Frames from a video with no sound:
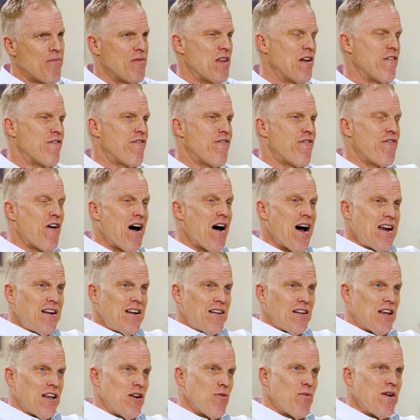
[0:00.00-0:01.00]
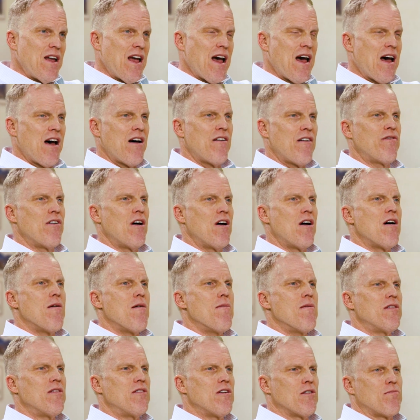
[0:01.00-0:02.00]
Then finally, we have
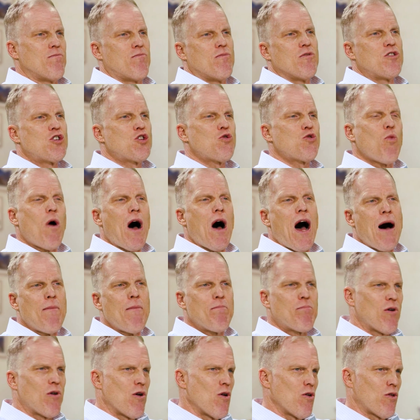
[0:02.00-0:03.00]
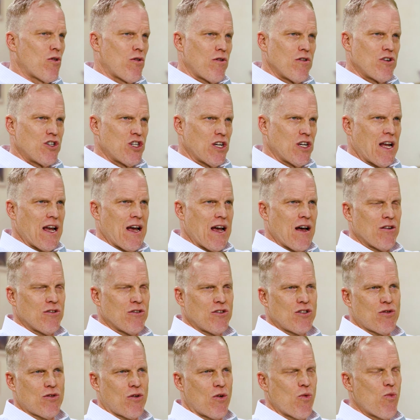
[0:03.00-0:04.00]
the Schwab brokerage
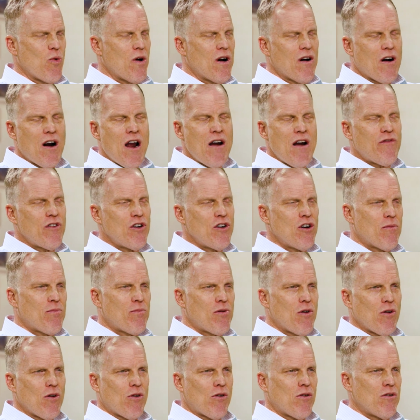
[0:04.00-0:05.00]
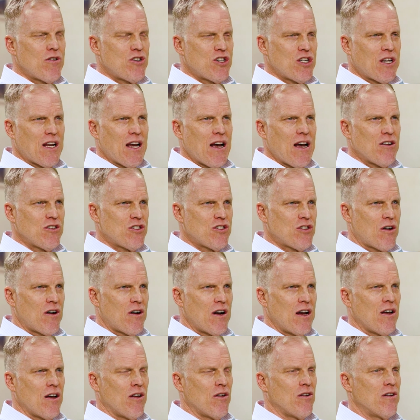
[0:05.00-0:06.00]
accounts or wherever your brokerage accounts are
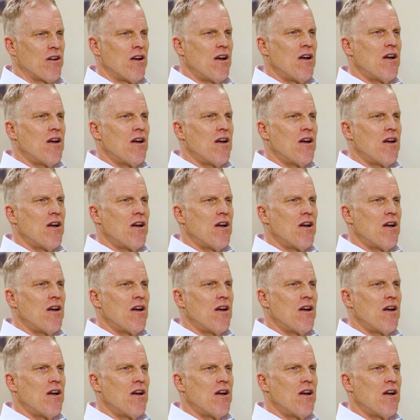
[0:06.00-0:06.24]
held.